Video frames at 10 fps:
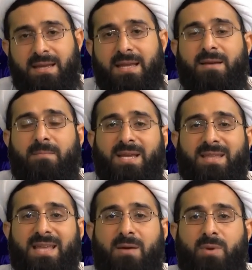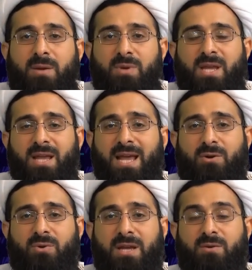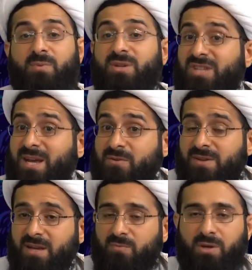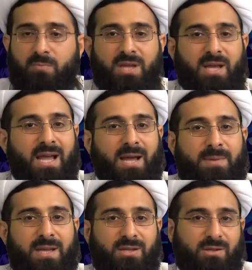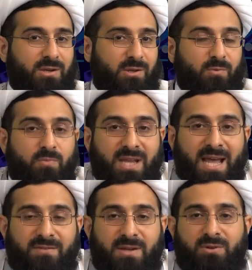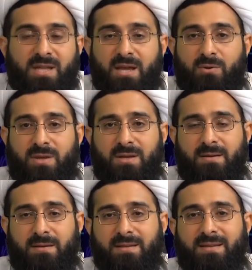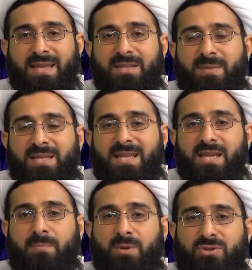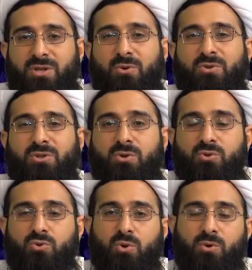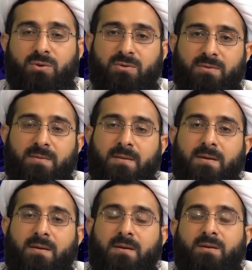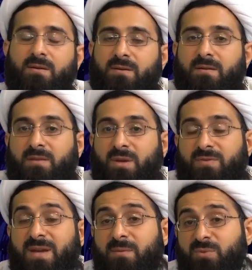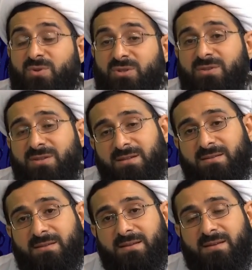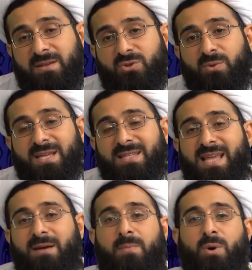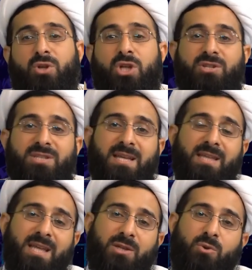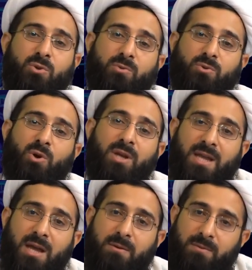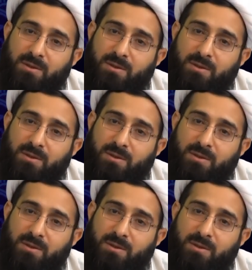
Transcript: It means that when we are angry, we shout, and when we are happy, we laugh out loud. This means that a person loses control of their emotions. So it is the emotions that lead you to fall in love.